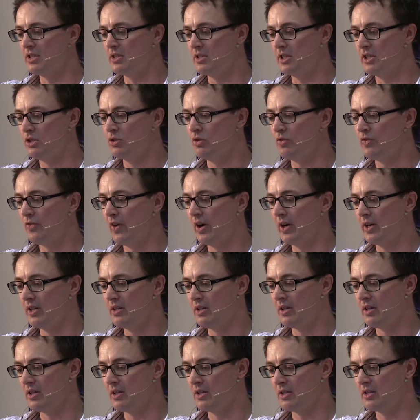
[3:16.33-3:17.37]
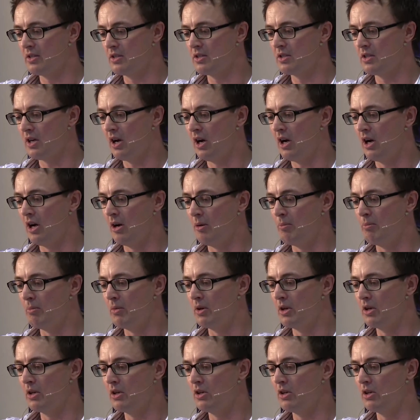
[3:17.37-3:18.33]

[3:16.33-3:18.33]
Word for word: is, is you find that um,